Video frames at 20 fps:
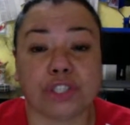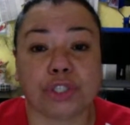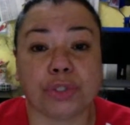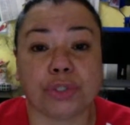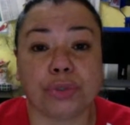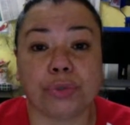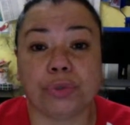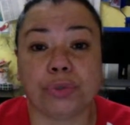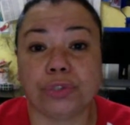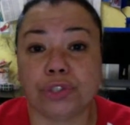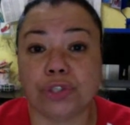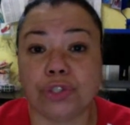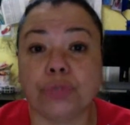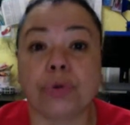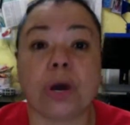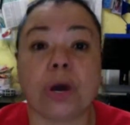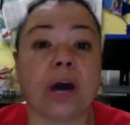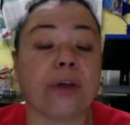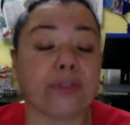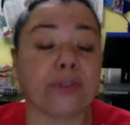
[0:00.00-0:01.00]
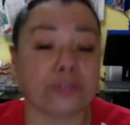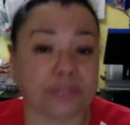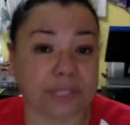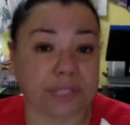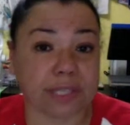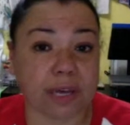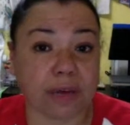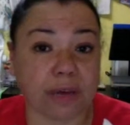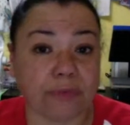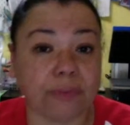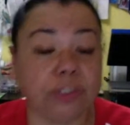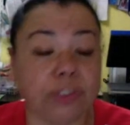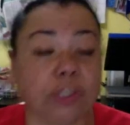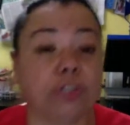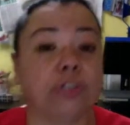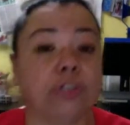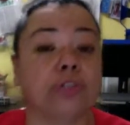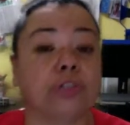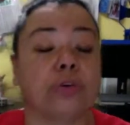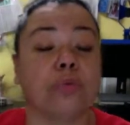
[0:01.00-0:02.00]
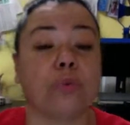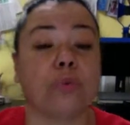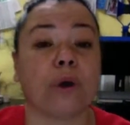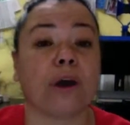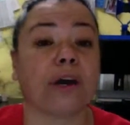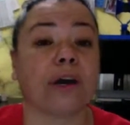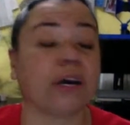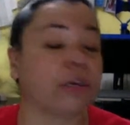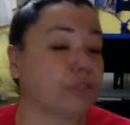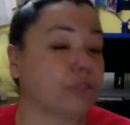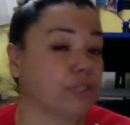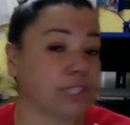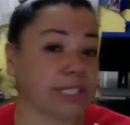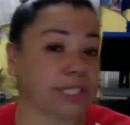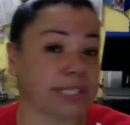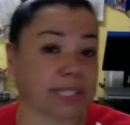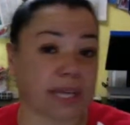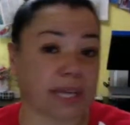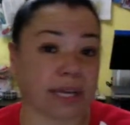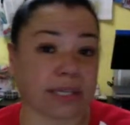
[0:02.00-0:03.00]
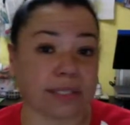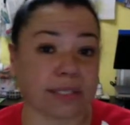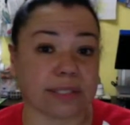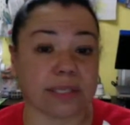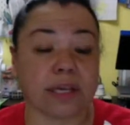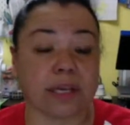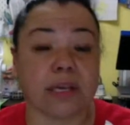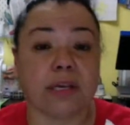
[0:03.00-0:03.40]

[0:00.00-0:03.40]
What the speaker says: to do other stuff and you're going to want other designs.